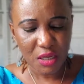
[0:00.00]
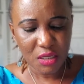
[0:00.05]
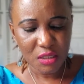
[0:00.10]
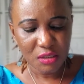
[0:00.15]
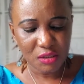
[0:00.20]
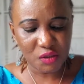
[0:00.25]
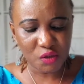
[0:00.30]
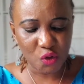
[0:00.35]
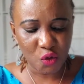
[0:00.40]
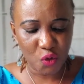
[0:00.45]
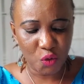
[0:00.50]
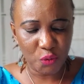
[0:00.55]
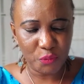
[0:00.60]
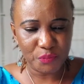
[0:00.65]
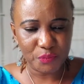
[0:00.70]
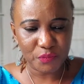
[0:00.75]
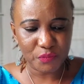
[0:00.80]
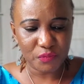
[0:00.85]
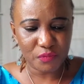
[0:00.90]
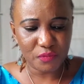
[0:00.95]

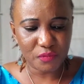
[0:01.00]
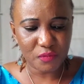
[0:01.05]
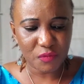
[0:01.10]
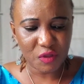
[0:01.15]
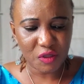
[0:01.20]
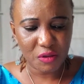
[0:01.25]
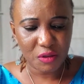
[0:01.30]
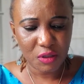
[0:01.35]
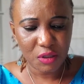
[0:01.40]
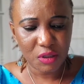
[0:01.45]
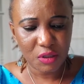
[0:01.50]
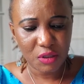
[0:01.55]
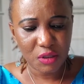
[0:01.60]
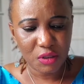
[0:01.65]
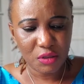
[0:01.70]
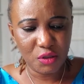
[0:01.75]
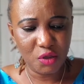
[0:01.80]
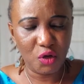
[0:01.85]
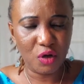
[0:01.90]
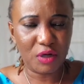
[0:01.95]
So,
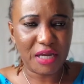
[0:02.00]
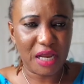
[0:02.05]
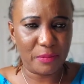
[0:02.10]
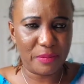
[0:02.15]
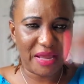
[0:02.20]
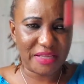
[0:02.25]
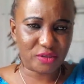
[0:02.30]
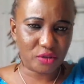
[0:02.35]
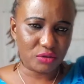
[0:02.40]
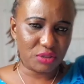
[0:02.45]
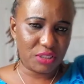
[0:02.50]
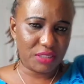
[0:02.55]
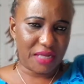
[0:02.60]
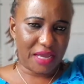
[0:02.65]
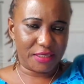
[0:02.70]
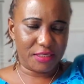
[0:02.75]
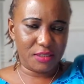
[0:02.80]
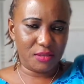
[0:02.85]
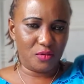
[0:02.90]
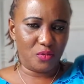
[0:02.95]
you know, Calaba Town did not
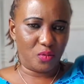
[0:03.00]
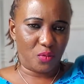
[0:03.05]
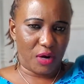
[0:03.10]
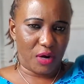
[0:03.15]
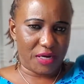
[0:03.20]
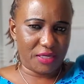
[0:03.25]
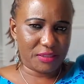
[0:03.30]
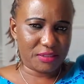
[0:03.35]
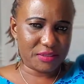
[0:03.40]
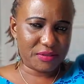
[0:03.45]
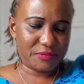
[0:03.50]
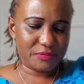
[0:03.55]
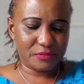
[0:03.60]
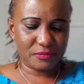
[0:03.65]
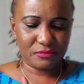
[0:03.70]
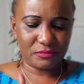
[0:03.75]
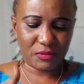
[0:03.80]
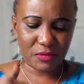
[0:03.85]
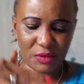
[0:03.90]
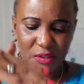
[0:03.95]
heal, right?
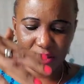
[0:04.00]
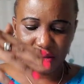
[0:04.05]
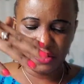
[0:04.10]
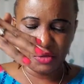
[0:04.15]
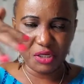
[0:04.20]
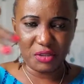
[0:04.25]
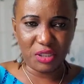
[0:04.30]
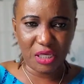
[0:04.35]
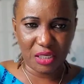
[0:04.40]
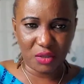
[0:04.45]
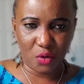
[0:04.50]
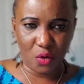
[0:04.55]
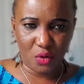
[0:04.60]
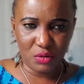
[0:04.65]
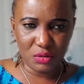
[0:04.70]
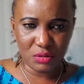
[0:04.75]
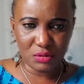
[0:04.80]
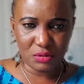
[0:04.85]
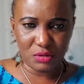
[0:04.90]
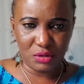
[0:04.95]
You day
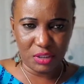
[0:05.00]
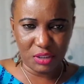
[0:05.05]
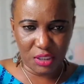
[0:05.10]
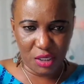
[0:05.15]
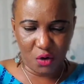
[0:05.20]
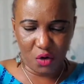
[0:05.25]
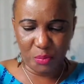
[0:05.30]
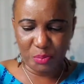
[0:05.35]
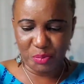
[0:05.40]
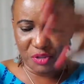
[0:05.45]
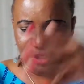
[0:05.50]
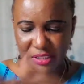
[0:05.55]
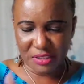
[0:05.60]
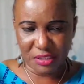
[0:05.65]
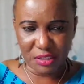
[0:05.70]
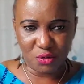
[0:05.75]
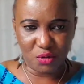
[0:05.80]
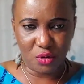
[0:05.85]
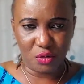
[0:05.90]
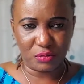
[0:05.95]
down, you day up, you they
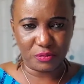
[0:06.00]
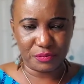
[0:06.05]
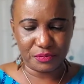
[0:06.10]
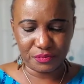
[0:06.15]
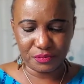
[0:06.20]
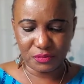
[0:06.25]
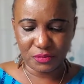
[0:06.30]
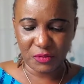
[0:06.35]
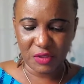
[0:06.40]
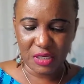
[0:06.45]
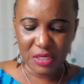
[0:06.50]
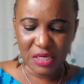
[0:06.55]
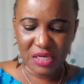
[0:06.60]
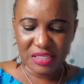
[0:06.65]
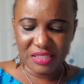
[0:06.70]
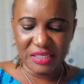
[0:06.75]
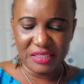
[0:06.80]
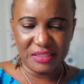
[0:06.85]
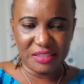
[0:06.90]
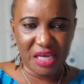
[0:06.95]
see down.
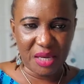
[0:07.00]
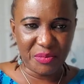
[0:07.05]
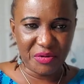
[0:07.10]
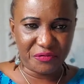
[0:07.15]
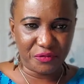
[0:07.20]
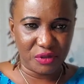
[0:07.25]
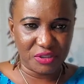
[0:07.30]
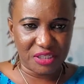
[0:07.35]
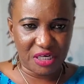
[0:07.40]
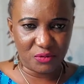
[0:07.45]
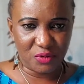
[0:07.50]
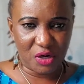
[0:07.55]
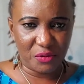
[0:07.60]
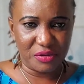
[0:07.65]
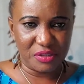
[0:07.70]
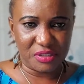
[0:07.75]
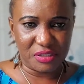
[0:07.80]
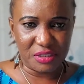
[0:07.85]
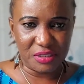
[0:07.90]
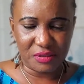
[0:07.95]
The day before January
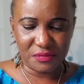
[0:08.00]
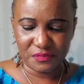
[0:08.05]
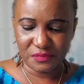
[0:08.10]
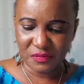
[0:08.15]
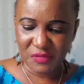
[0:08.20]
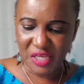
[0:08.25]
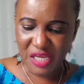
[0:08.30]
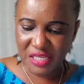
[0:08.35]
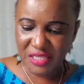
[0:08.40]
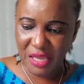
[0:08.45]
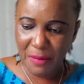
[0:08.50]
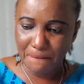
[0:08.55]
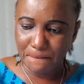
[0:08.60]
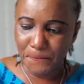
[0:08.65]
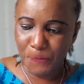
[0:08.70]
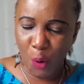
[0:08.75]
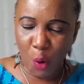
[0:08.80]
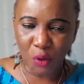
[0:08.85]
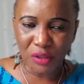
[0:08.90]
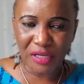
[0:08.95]
6th, them
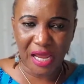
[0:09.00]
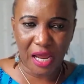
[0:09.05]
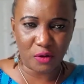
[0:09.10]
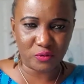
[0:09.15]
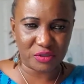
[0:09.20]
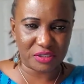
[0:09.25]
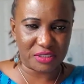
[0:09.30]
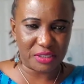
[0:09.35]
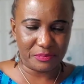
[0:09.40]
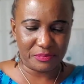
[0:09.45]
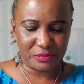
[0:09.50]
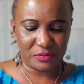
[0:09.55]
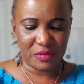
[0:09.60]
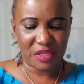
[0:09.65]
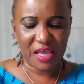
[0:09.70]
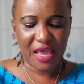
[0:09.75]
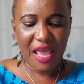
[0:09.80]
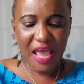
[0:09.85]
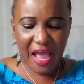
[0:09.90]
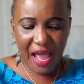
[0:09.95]
burn house them,
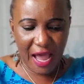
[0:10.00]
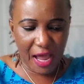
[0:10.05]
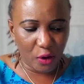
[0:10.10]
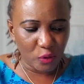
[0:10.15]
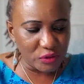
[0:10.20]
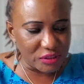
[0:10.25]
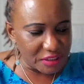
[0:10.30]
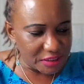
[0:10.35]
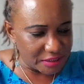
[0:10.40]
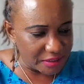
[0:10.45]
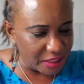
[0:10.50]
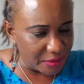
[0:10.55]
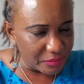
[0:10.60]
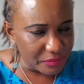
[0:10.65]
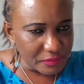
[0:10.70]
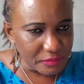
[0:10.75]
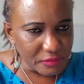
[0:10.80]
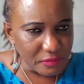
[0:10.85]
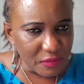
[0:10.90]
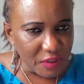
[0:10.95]
houses them.
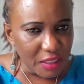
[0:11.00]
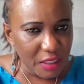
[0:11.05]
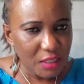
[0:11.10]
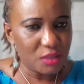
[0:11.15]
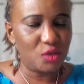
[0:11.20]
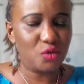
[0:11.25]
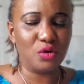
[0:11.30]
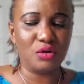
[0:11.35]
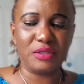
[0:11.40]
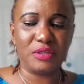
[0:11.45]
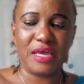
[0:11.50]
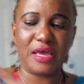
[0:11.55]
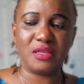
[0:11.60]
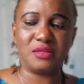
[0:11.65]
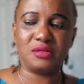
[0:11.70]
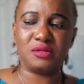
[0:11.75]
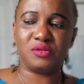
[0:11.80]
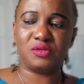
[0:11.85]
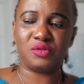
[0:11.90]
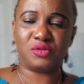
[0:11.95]
You know,
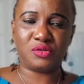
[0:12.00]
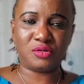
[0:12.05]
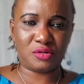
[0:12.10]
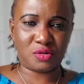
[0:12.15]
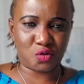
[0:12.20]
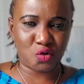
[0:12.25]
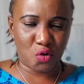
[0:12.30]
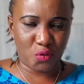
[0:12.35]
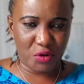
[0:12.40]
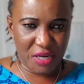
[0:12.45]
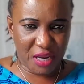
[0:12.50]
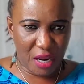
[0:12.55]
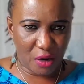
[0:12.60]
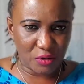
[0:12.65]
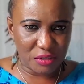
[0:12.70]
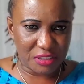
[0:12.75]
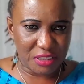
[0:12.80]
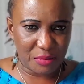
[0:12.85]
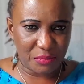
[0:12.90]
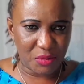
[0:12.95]
then story
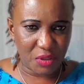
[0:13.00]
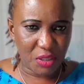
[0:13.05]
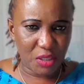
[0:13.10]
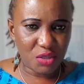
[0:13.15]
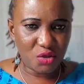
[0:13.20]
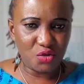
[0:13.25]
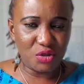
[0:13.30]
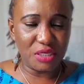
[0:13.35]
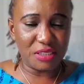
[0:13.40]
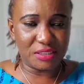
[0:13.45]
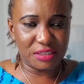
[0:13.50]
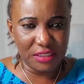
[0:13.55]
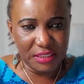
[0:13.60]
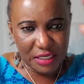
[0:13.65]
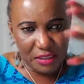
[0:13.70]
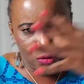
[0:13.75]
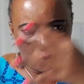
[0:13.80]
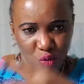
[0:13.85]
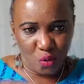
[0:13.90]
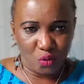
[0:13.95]
house them. You they see
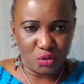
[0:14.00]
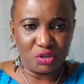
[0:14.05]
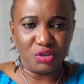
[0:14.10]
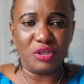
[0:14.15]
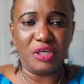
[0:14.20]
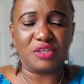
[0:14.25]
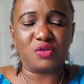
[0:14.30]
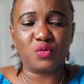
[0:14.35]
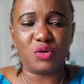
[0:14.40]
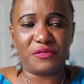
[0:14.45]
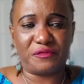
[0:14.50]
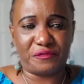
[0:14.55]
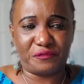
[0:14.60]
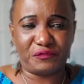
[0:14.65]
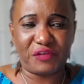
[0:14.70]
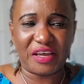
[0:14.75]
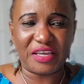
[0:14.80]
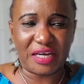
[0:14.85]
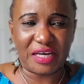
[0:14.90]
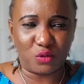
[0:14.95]
them down. You they swear
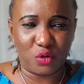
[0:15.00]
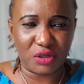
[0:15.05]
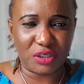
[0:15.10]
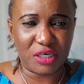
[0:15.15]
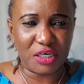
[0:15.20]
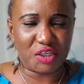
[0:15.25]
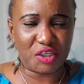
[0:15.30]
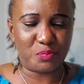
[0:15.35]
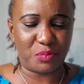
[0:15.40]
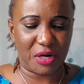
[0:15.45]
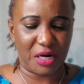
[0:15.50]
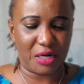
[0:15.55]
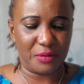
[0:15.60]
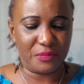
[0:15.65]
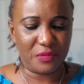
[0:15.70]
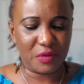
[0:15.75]
fire don't catch power.